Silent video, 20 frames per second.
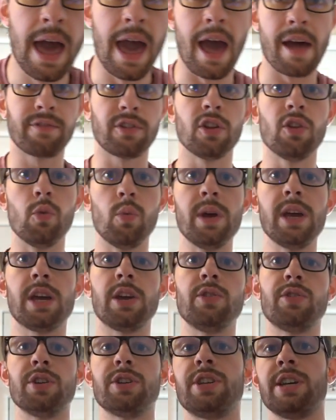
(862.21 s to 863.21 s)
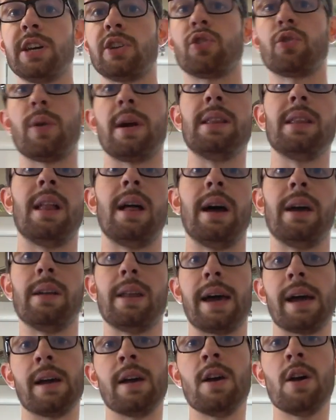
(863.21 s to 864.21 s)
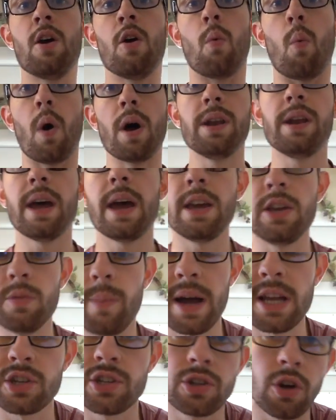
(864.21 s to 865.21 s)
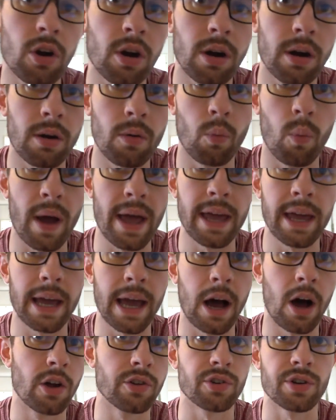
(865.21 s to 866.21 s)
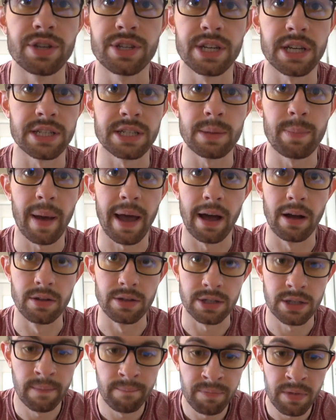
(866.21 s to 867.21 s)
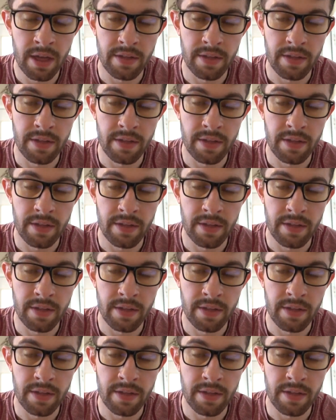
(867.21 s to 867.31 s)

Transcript: After the week, you should see a trend line. Like one day, you might start weighing 160 pounds.